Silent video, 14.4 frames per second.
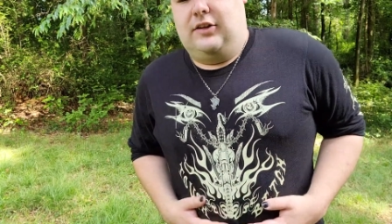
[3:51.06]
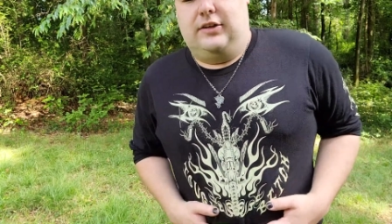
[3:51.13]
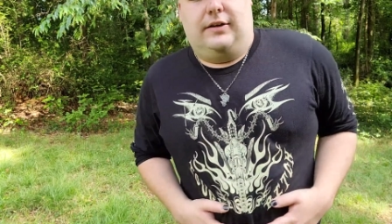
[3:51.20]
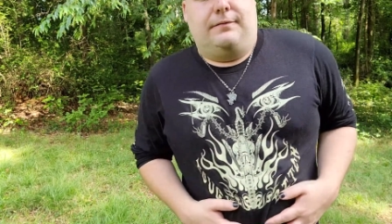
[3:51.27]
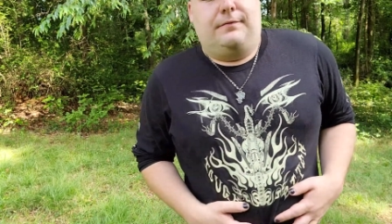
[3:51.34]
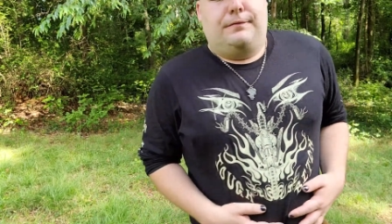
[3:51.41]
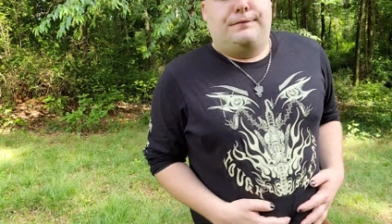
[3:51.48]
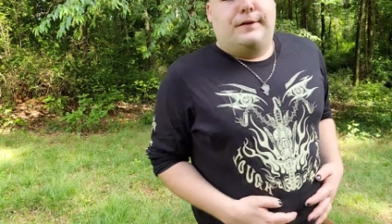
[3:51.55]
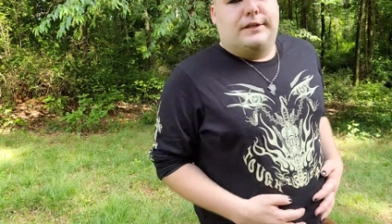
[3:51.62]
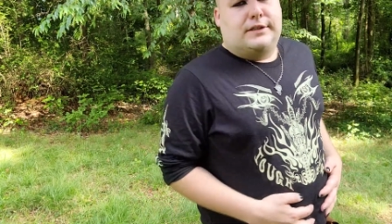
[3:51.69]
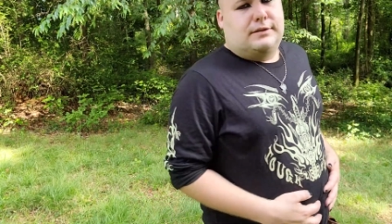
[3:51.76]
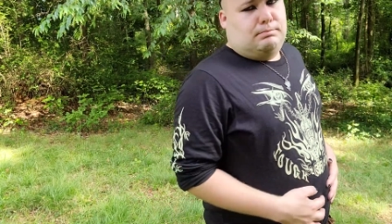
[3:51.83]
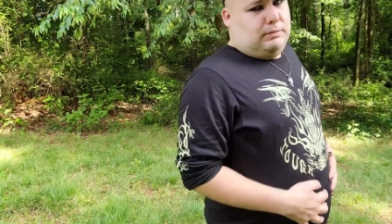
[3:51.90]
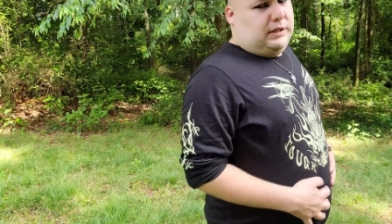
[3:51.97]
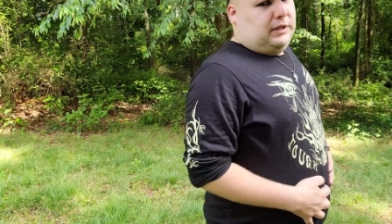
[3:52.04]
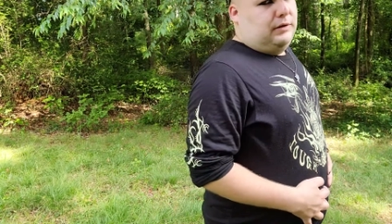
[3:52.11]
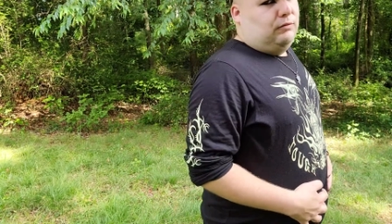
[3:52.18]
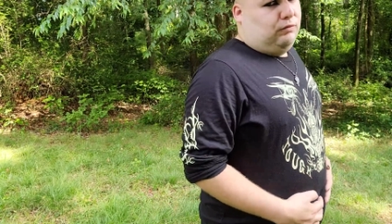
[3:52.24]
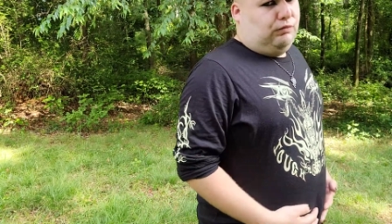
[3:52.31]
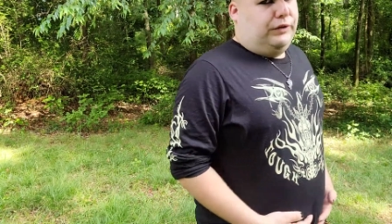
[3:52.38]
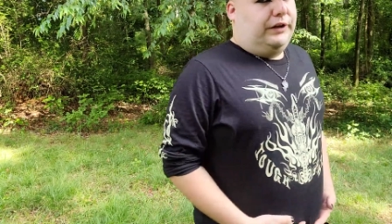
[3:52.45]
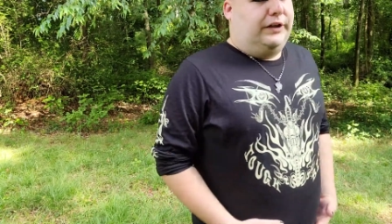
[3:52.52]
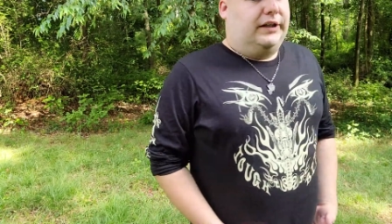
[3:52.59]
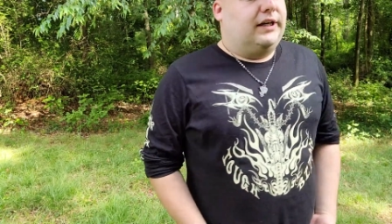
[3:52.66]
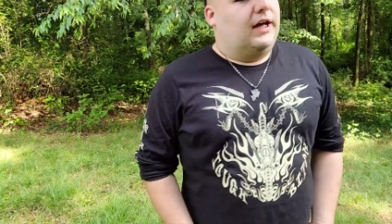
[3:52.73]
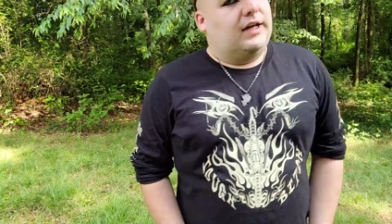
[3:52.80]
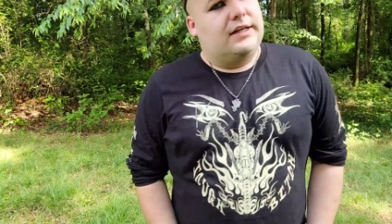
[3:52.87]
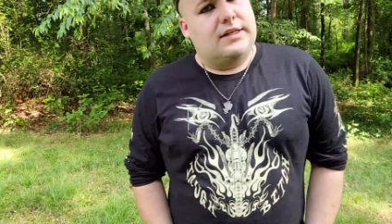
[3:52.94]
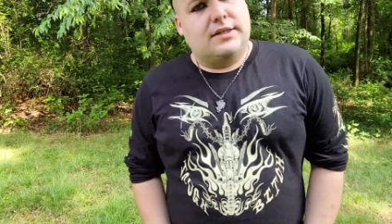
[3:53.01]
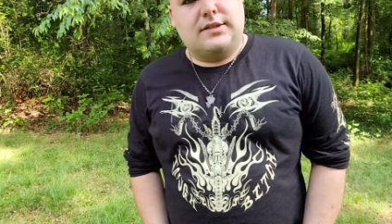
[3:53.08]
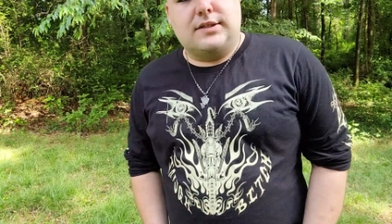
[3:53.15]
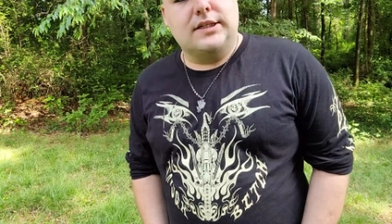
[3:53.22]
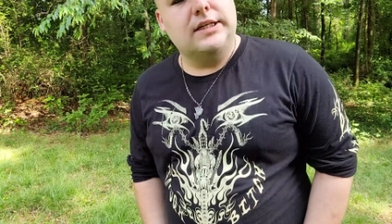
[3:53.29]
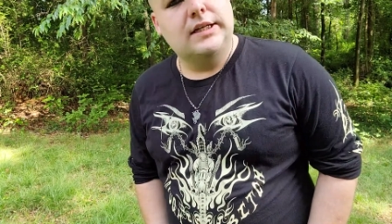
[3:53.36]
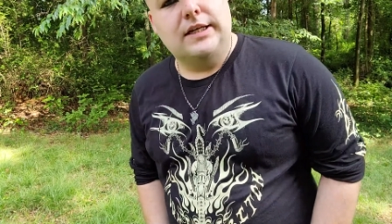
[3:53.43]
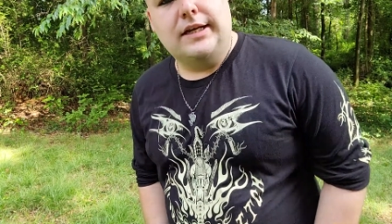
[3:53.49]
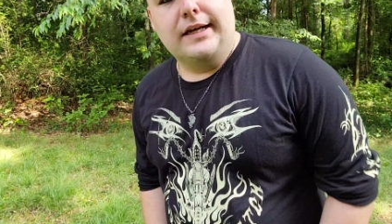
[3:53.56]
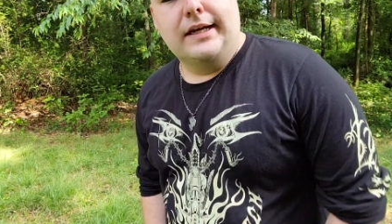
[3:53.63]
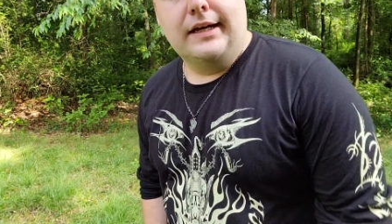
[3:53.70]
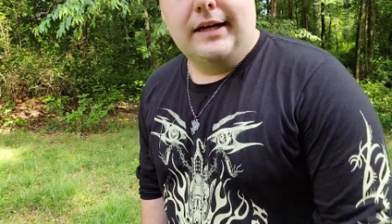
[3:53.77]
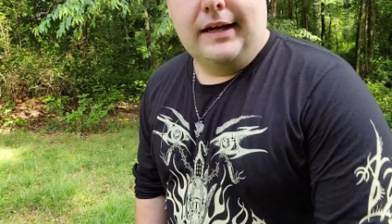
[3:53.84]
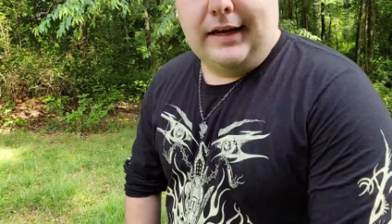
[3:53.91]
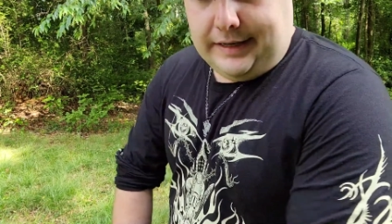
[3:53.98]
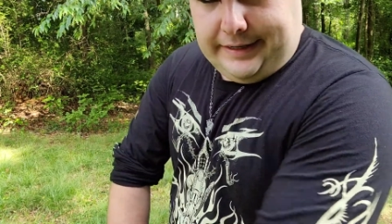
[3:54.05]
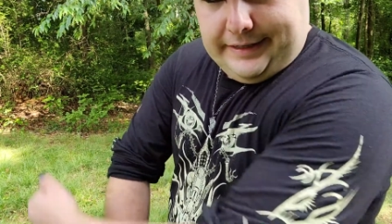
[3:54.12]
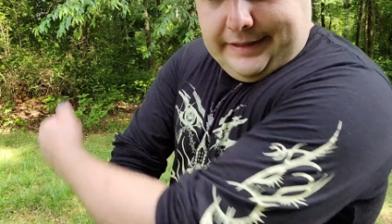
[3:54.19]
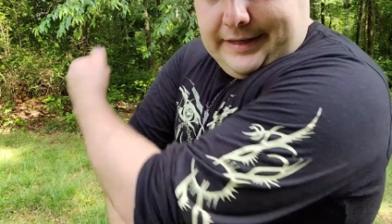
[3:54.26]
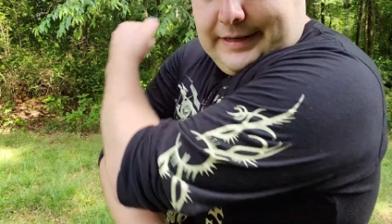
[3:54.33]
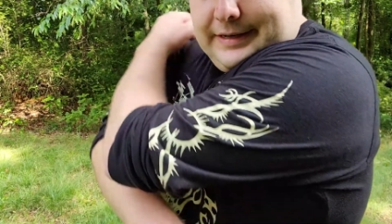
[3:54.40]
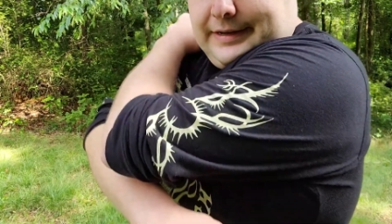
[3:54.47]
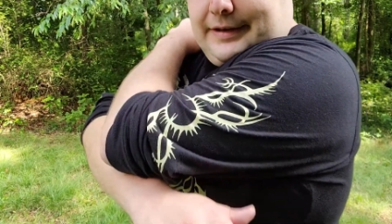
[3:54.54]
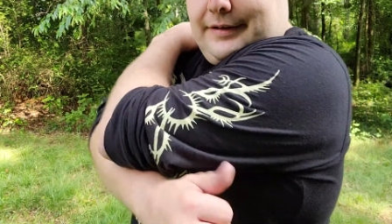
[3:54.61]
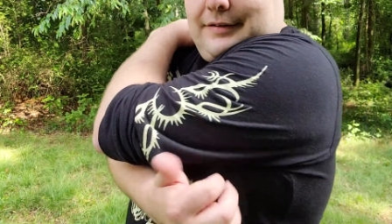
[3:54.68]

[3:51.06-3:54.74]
and it fits me really nice. And yeah,